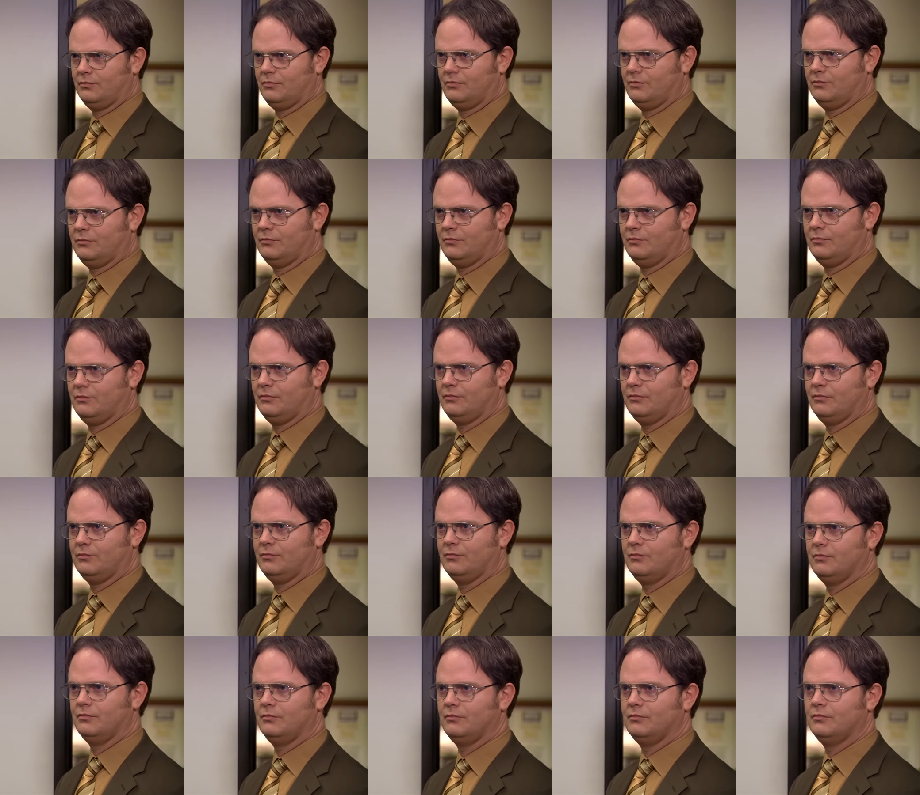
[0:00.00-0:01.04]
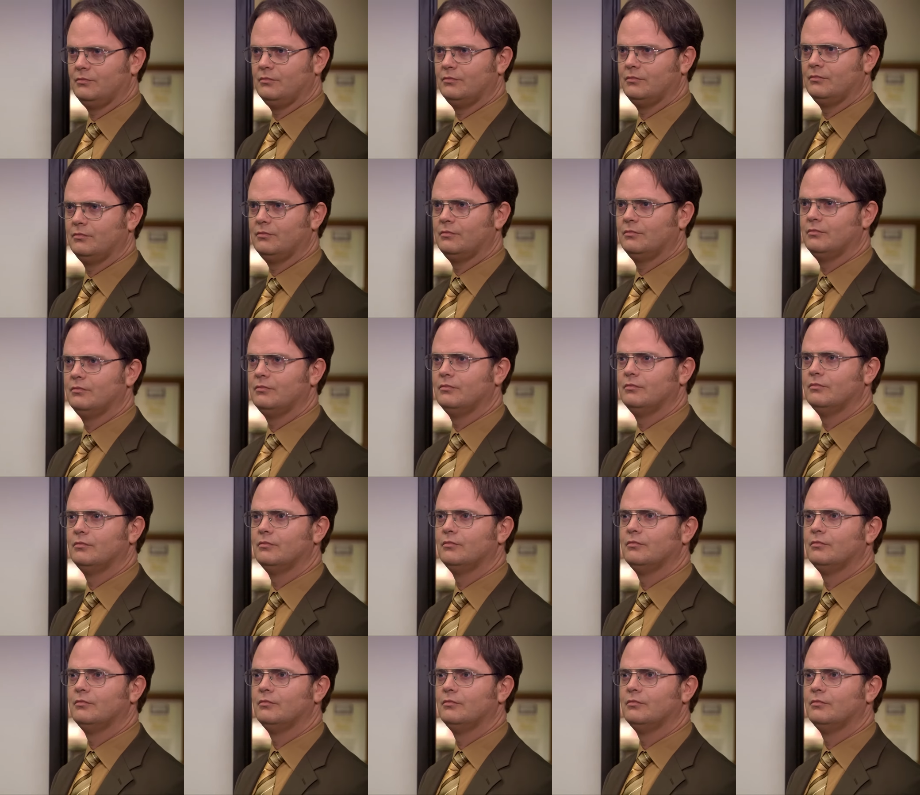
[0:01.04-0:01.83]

Nothing is said.